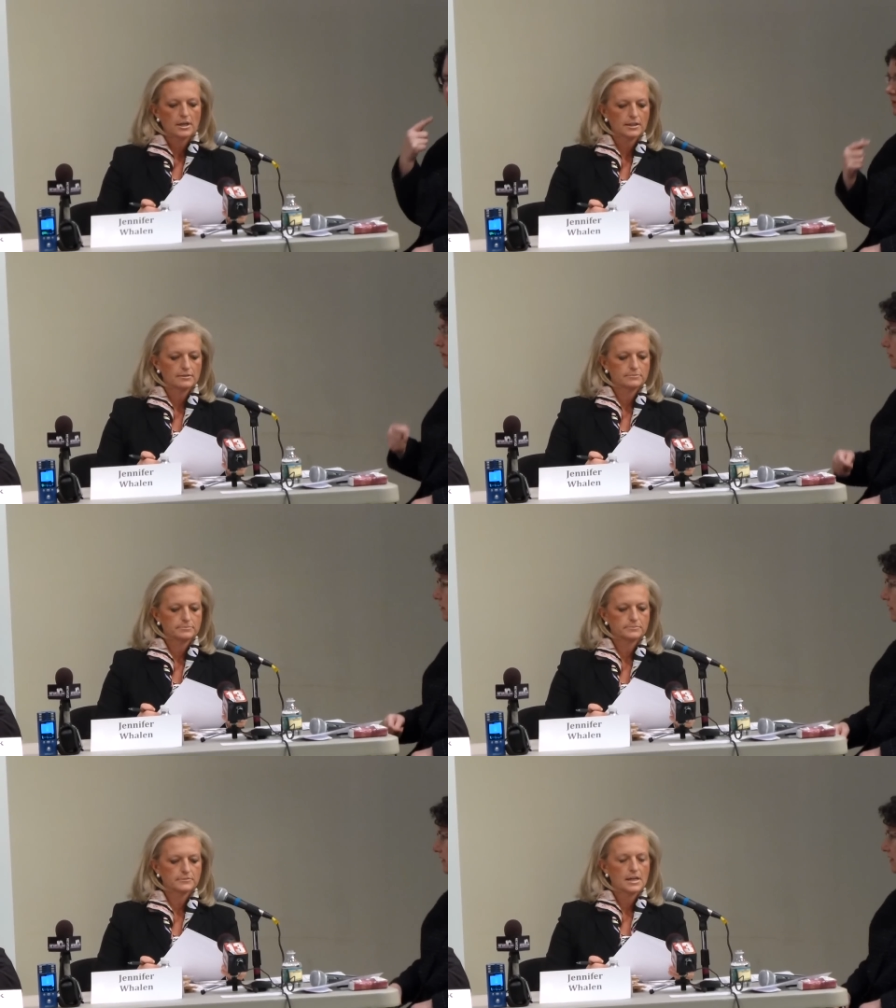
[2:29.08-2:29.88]
York.
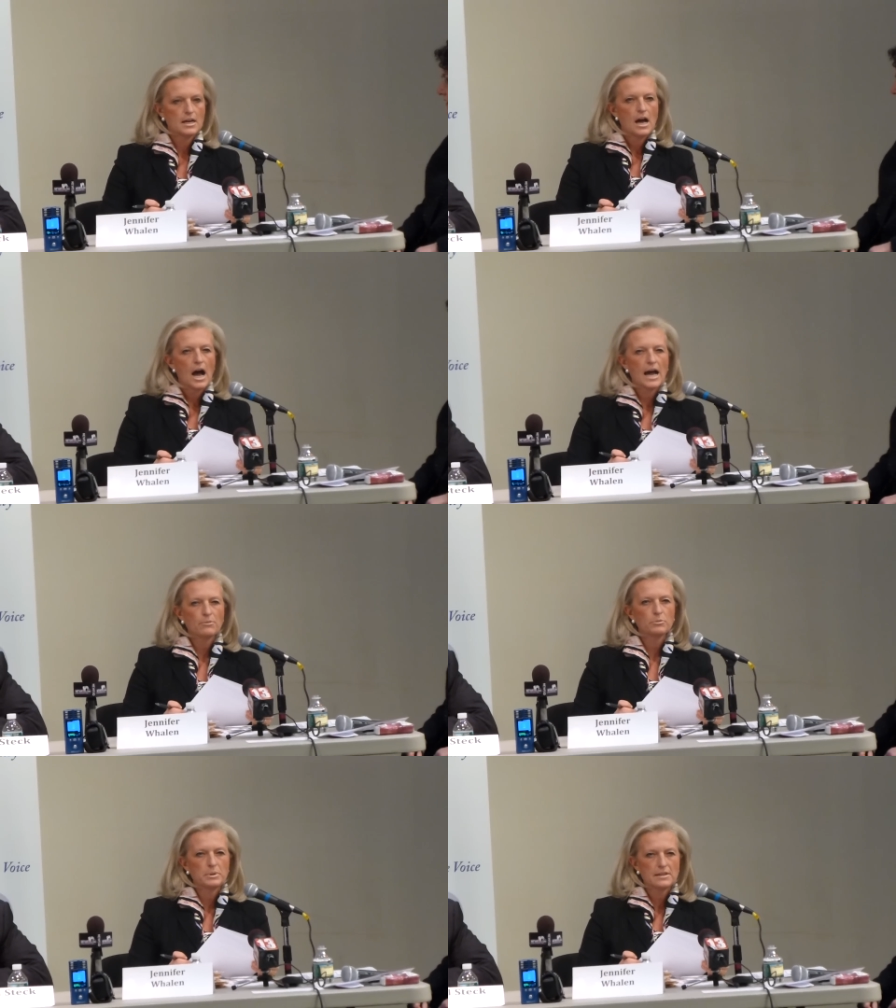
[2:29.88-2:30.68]

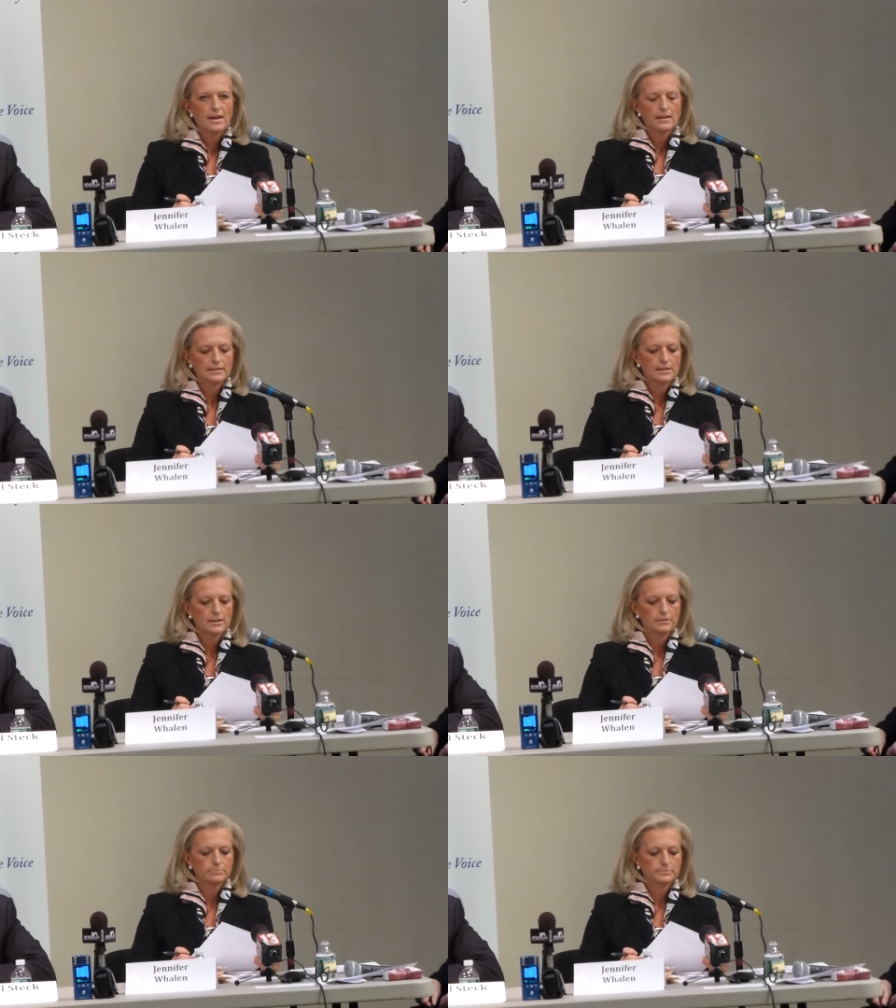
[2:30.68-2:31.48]
I will be that
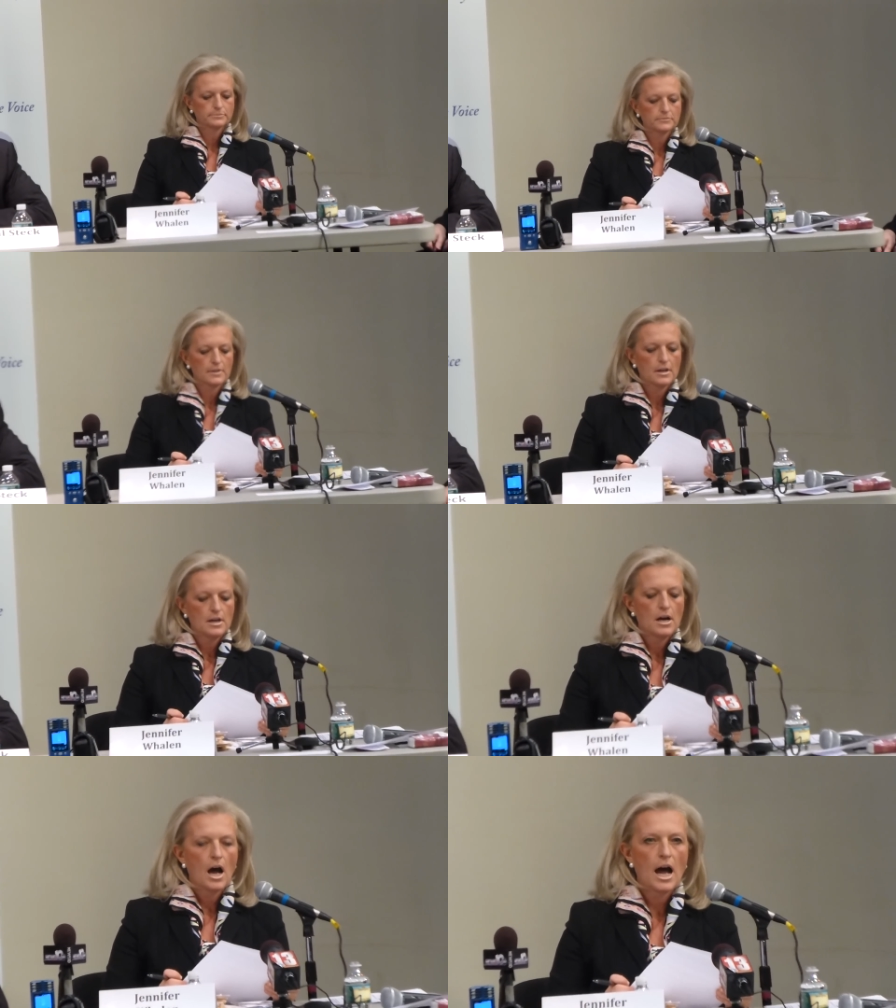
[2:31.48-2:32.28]
leader.
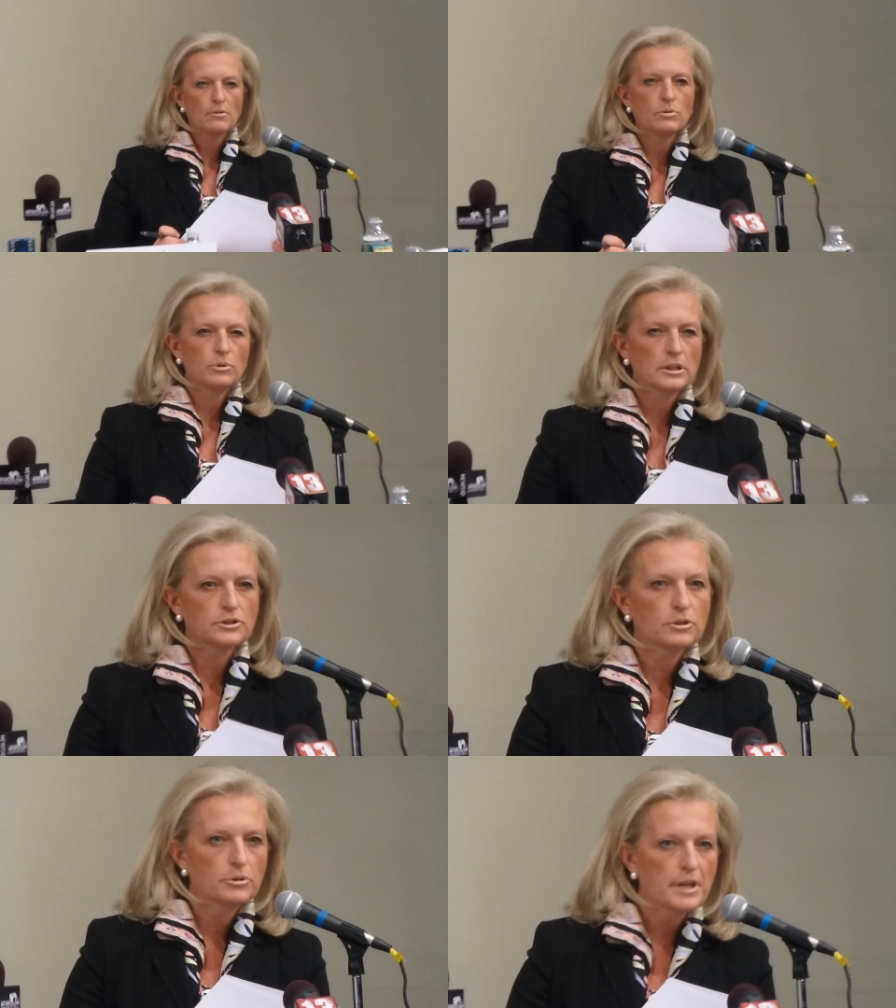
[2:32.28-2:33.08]
I will
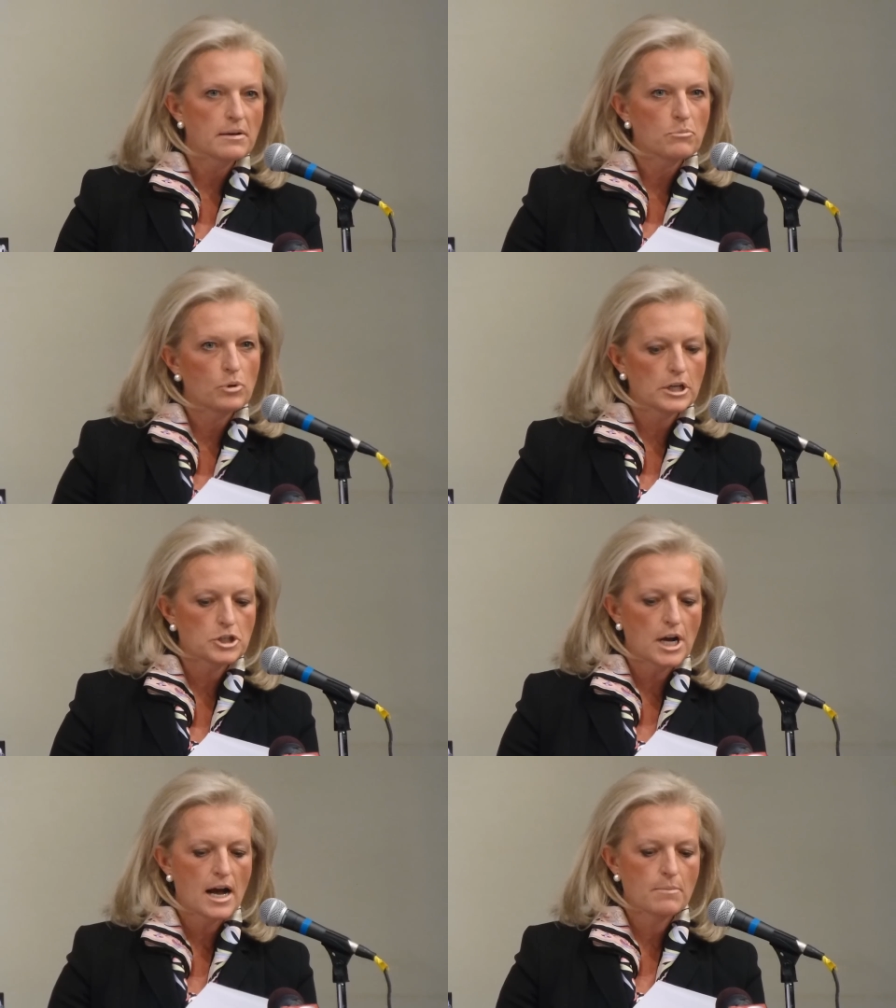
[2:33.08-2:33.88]
work to create more
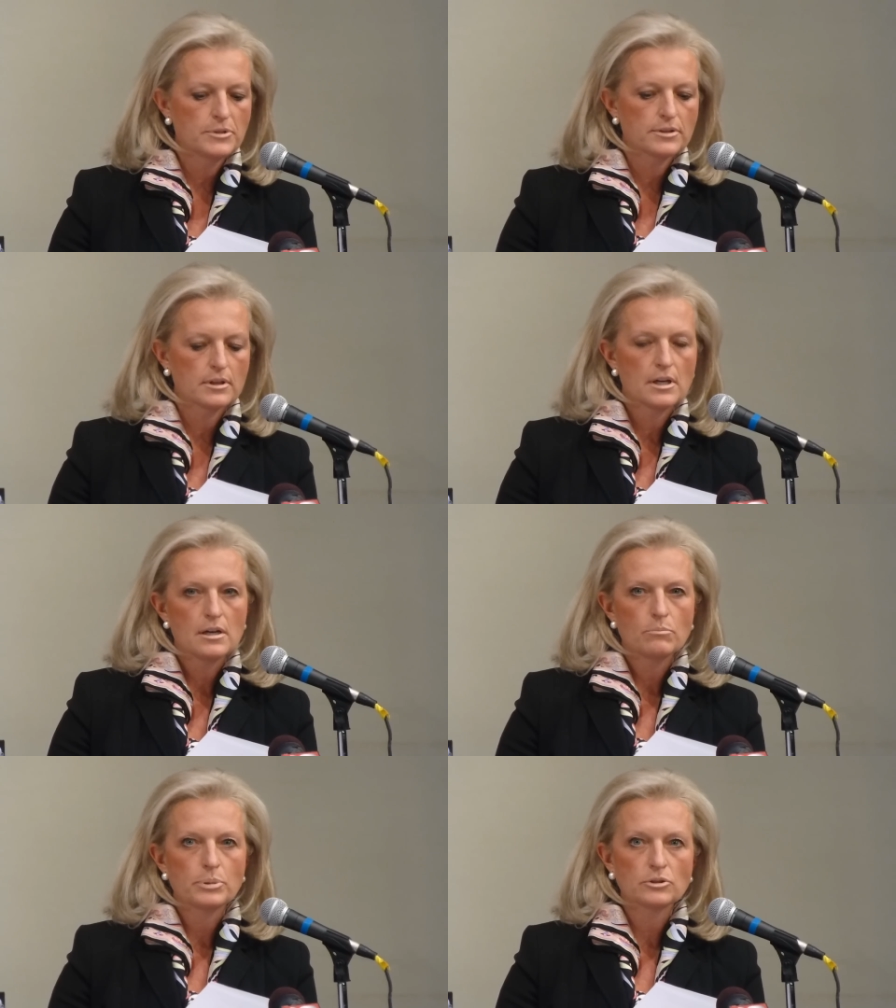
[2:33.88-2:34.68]
jobs,
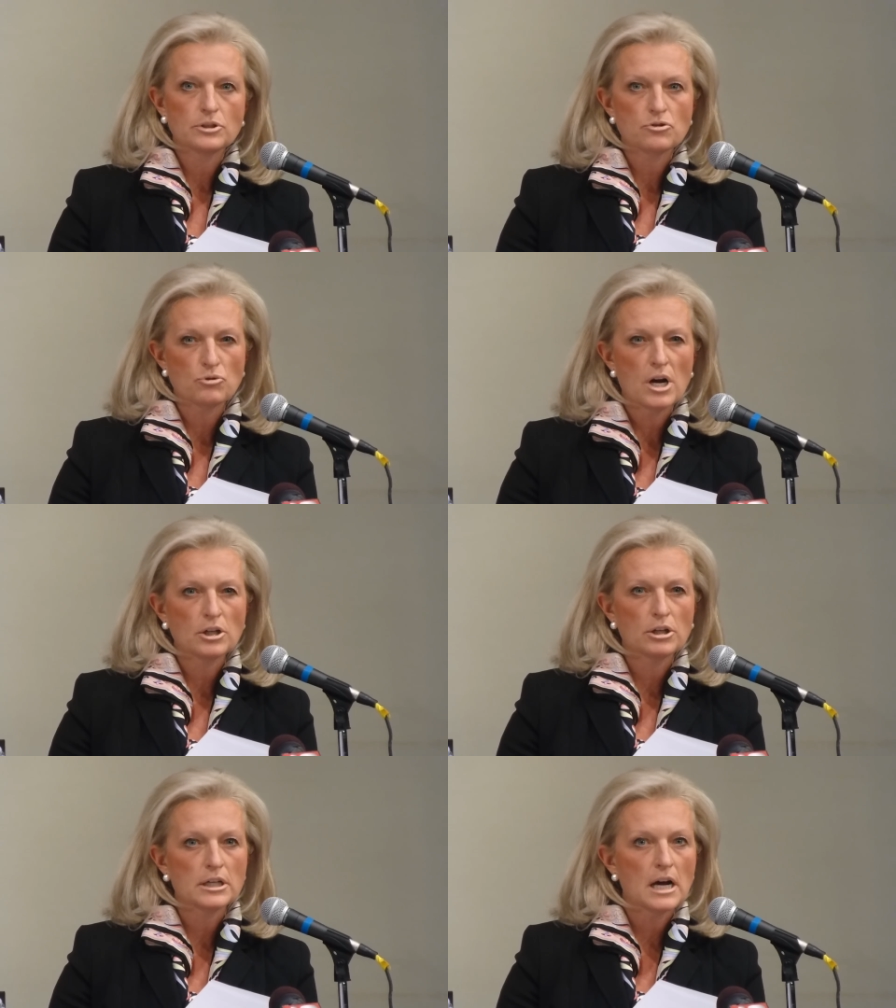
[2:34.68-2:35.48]
build a
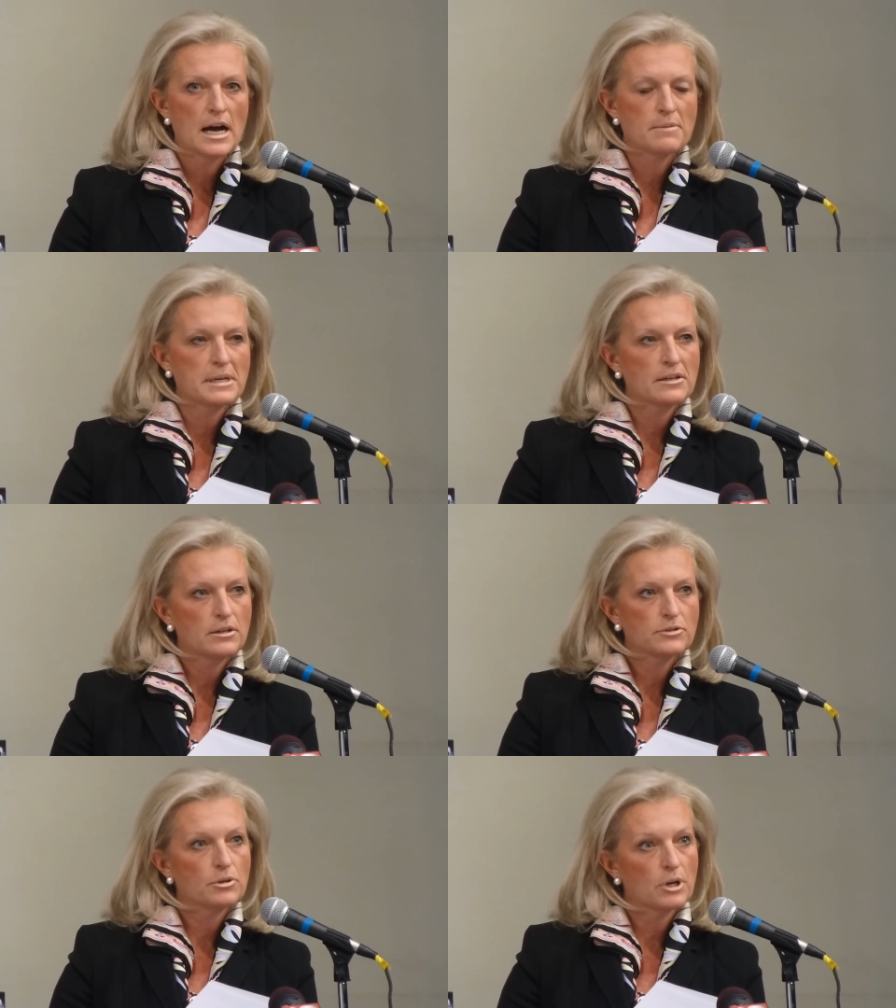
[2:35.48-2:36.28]
stronger economy
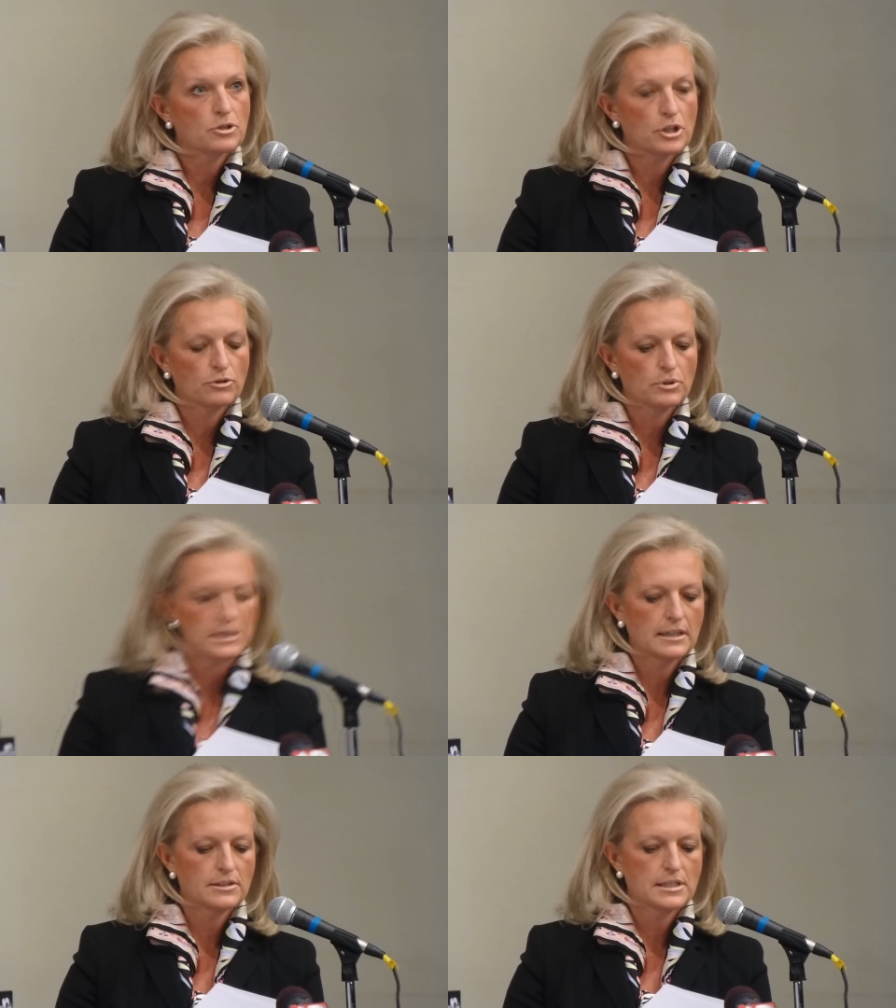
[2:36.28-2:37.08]
so our
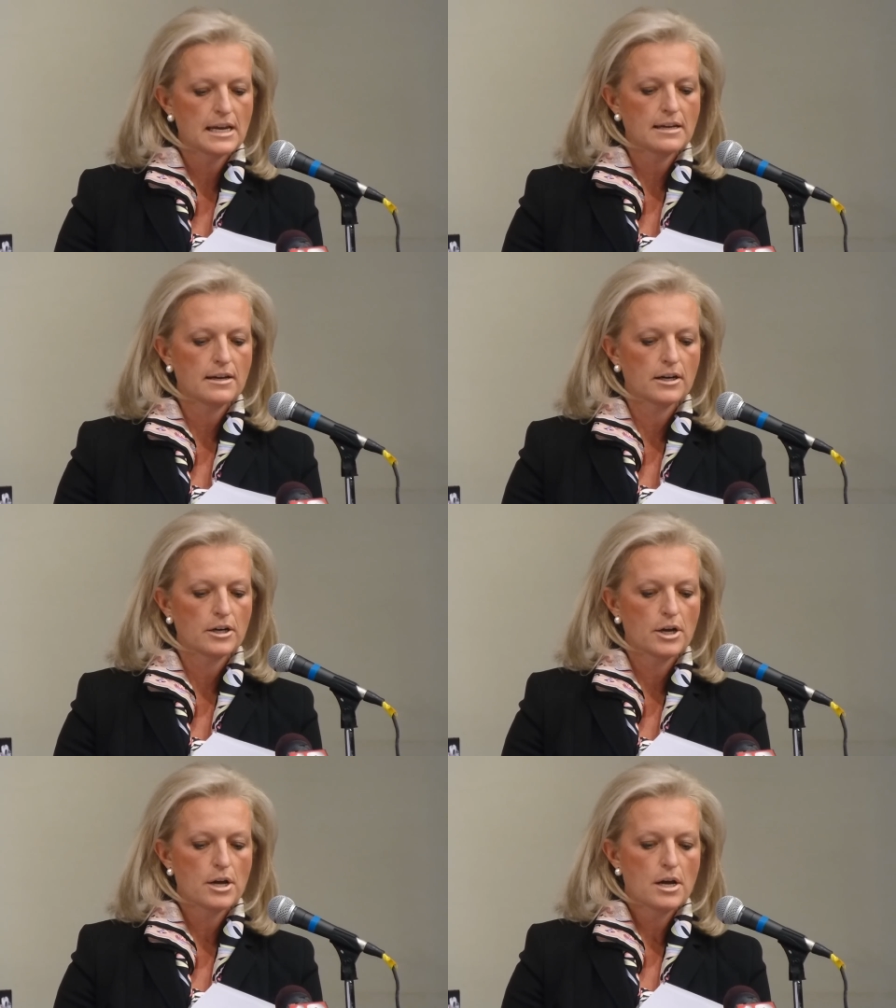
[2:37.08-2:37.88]
children can stay
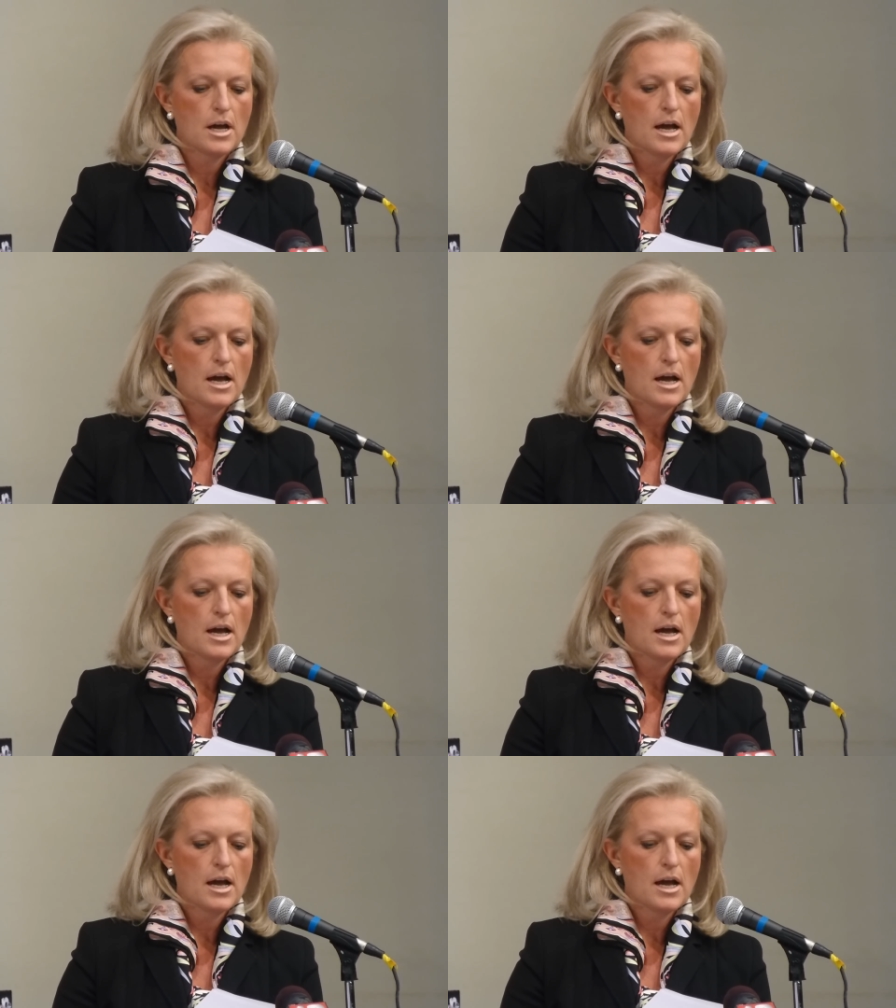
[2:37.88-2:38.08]
here,